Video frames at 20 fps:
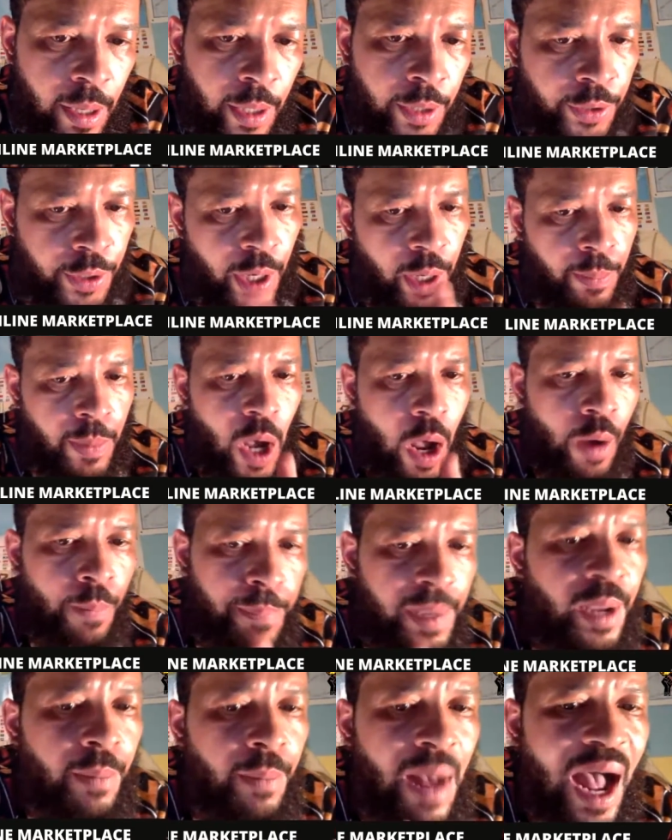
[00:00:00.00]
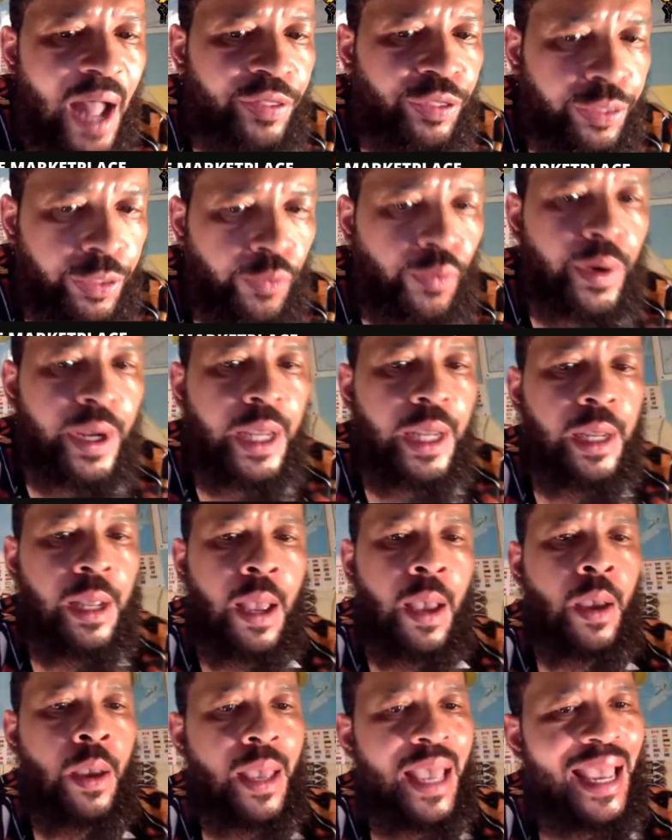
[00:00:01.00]
Them gonna be my three,
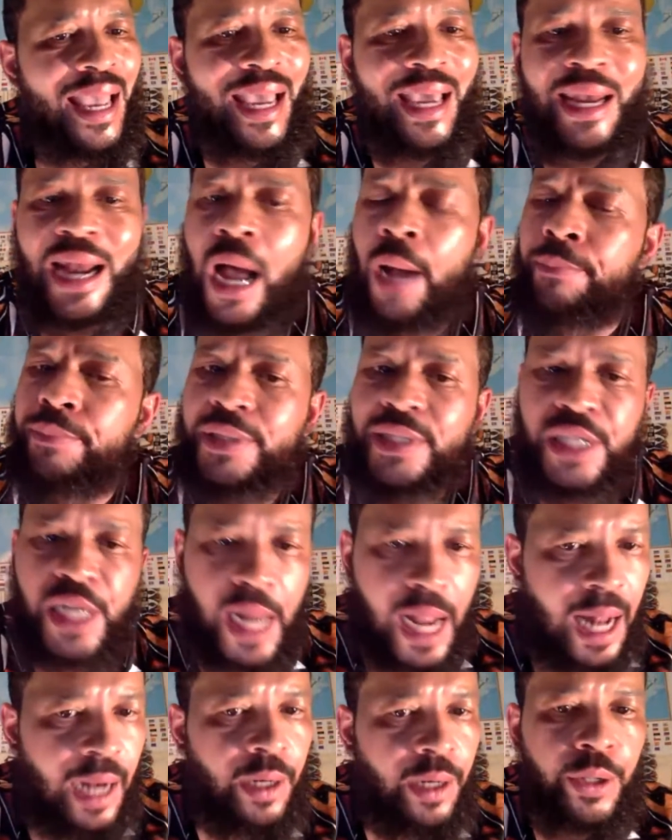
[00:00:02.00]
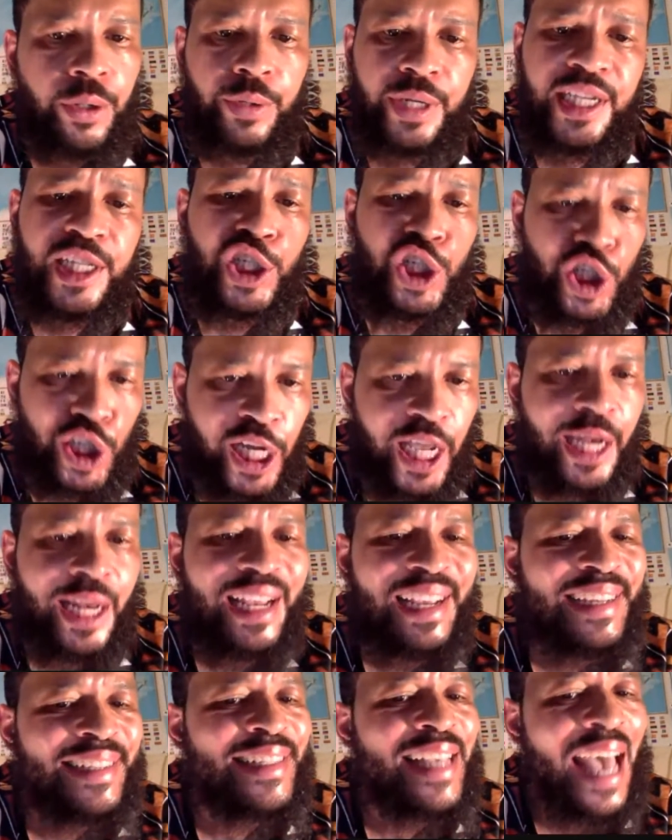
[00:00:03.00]
and I'm telling you, this shit
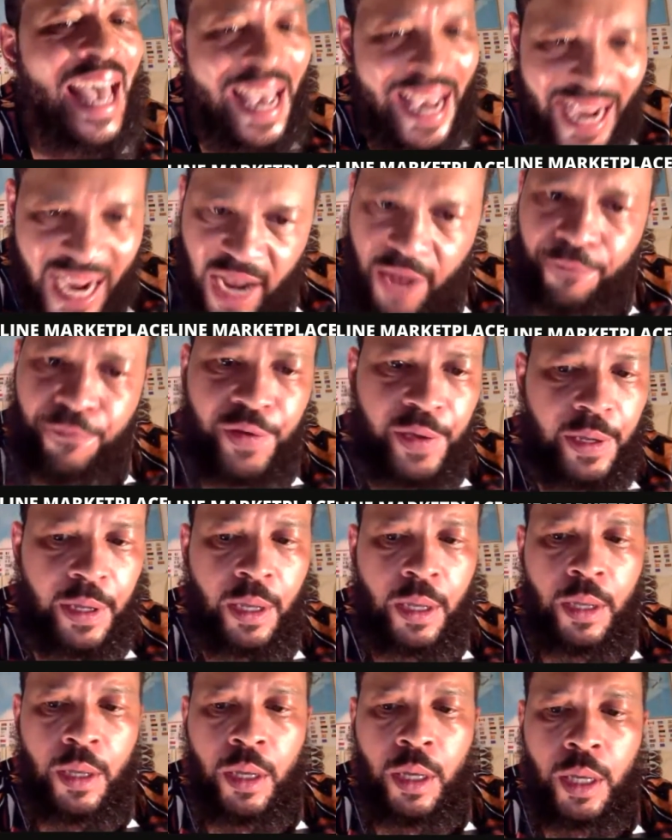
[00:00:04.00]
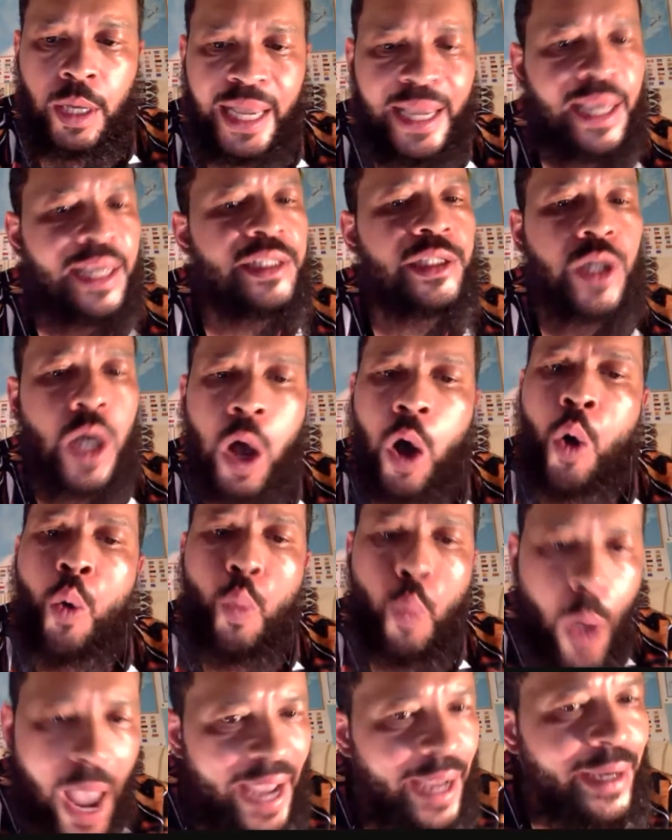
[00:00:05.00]
is heavy. It's
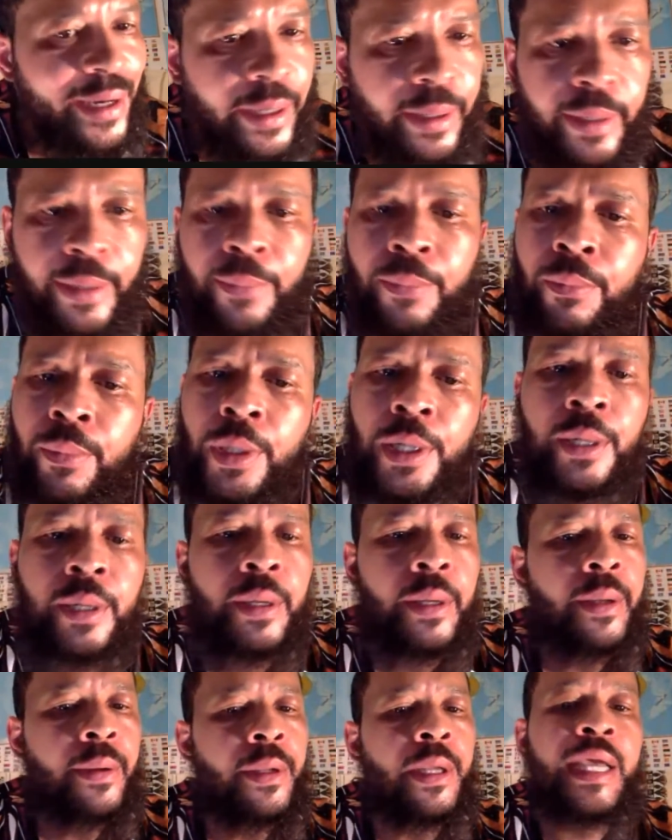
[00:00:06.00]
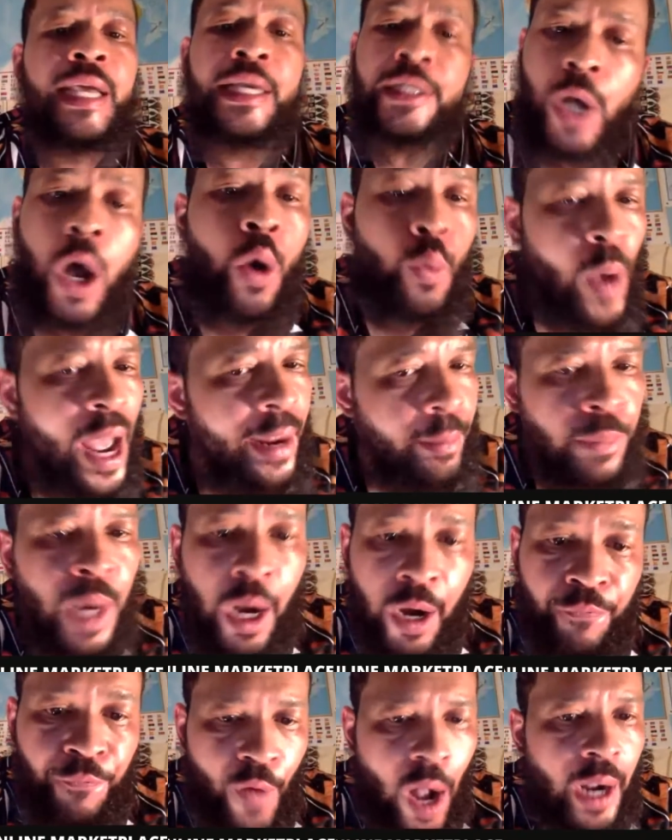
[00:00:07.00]
gonna wake
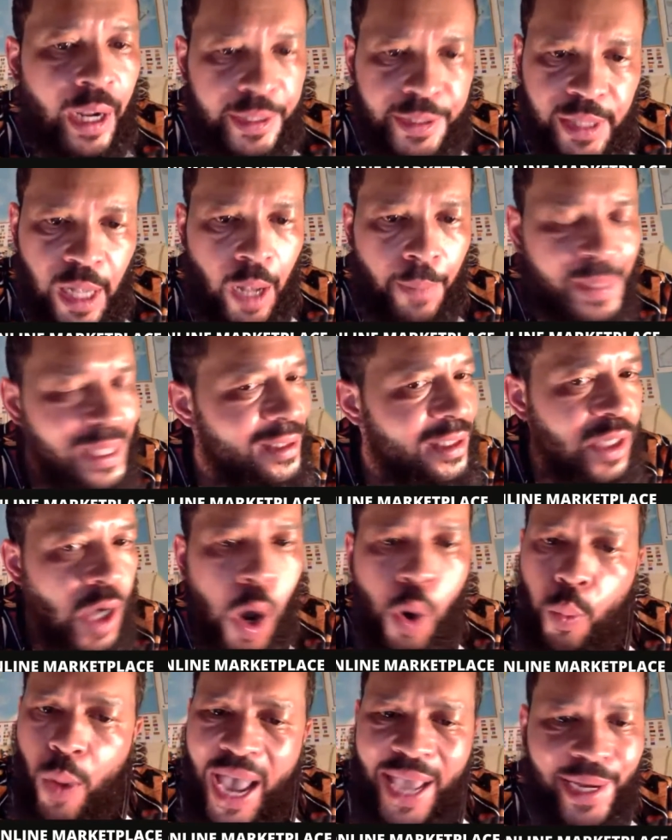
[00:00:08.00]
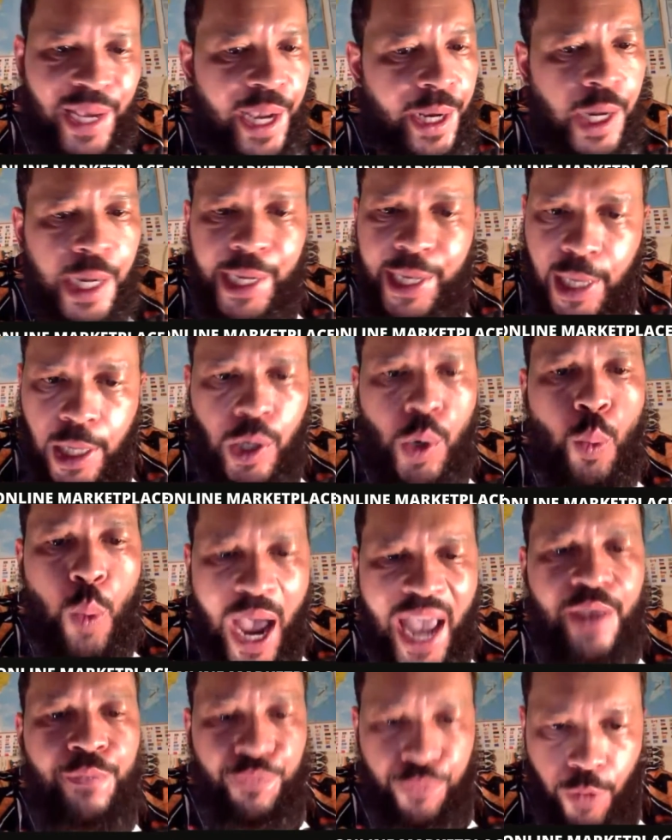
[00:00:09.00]
motherfuckers up. There's no way they can get
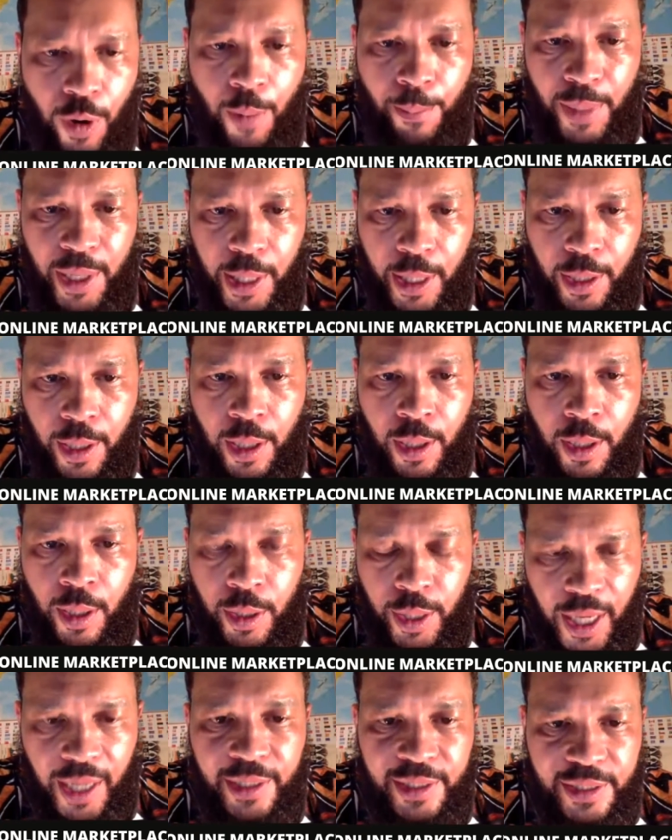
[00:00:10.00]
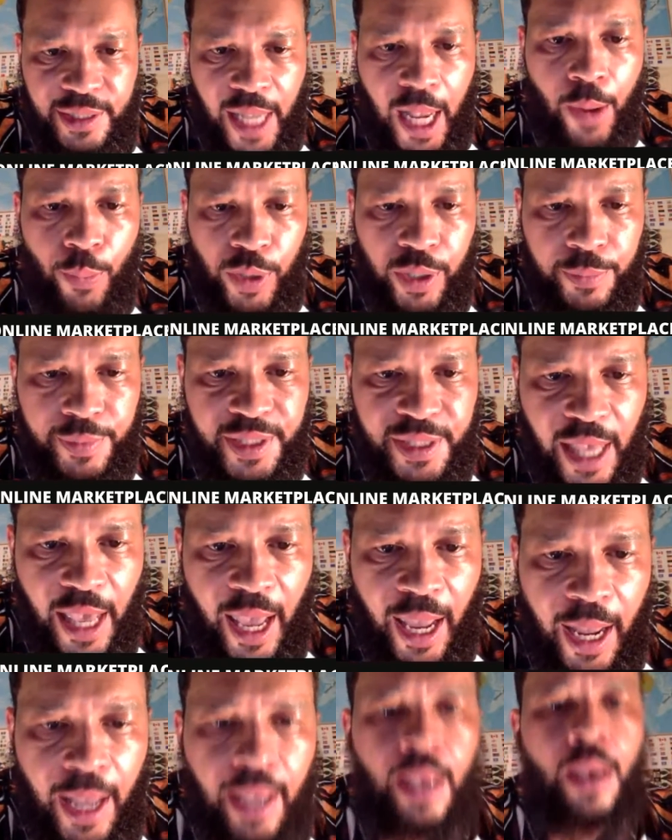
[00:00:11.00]
away from it. You understand what I'm
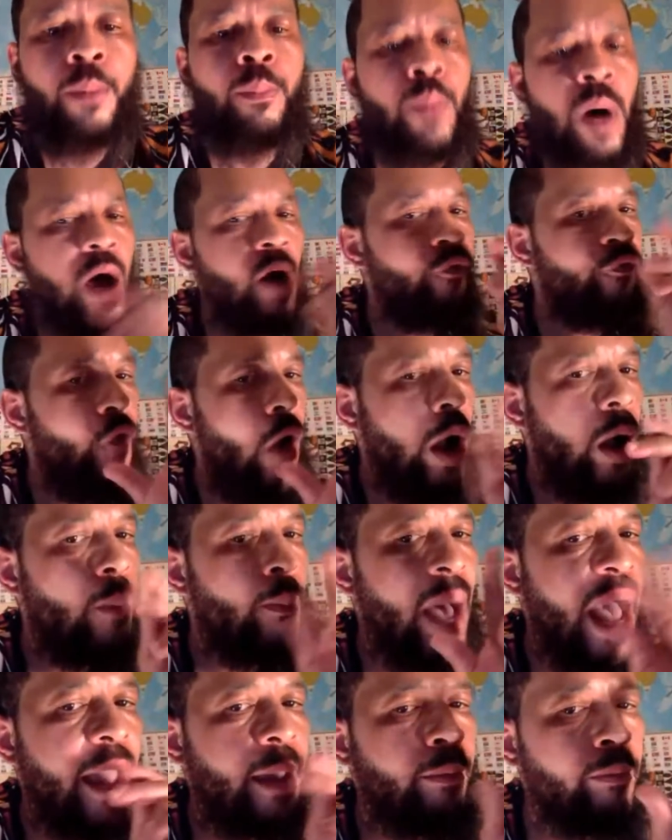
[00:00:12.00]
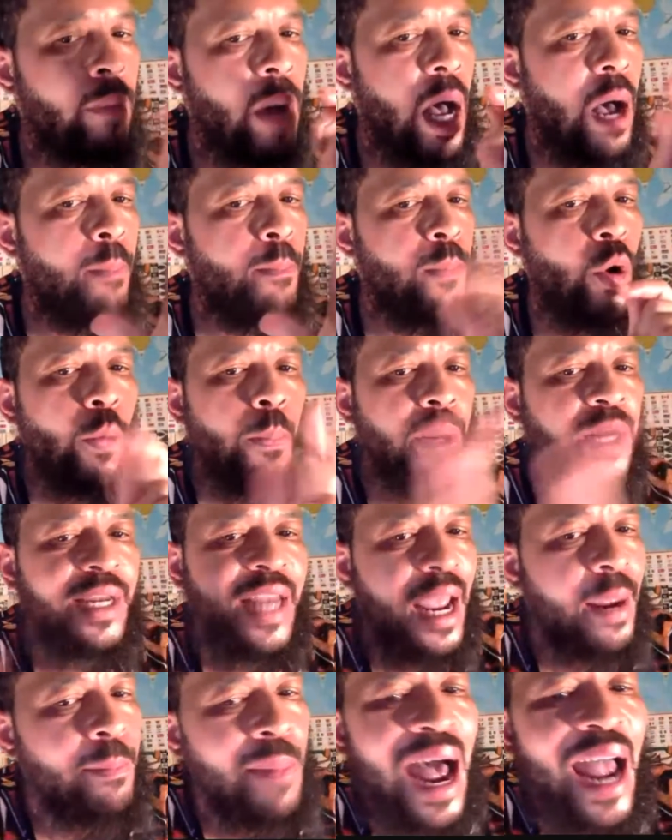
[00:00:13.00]
saying? Motherfucker might mumble, but
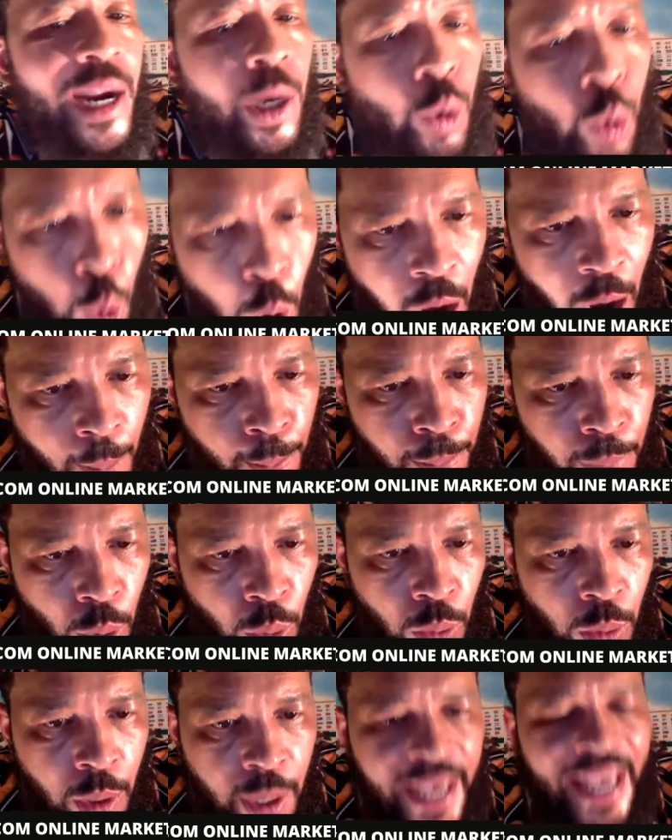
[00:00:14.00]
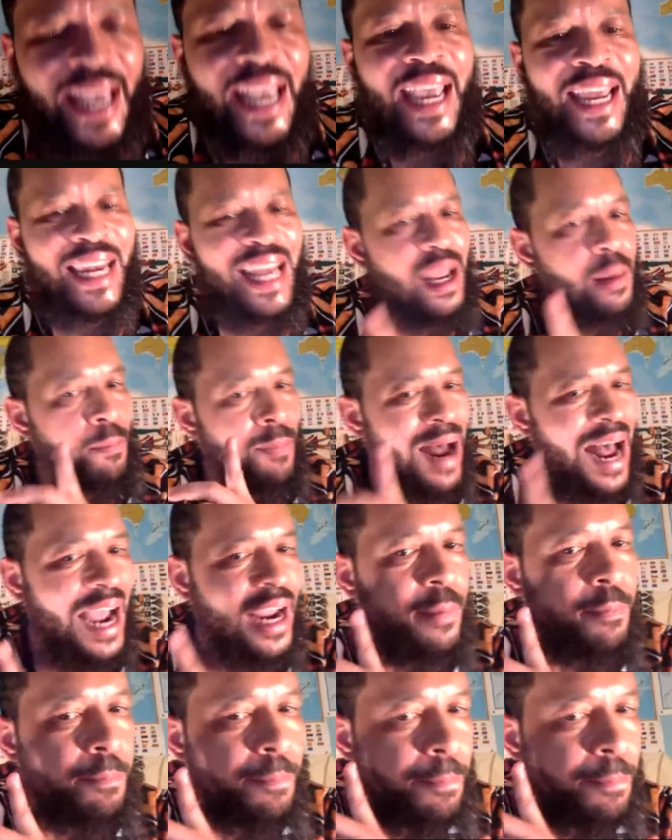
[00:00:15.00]
they might grumble. And they might